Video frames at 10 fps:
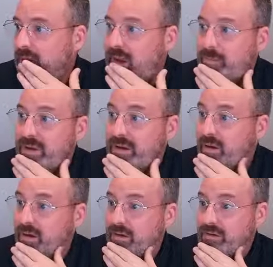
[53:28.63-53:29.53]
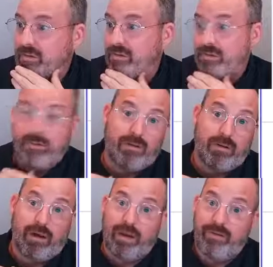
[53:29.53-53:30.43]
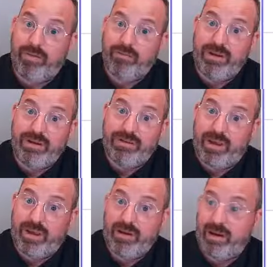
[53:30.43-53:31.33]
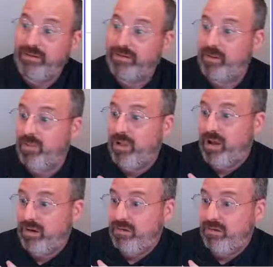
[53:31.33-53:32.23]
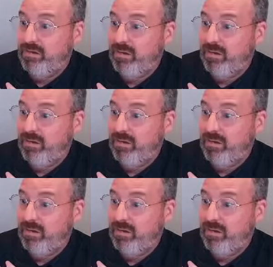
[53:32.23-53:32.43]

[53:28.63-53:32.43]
And because I have 3 slide content blocks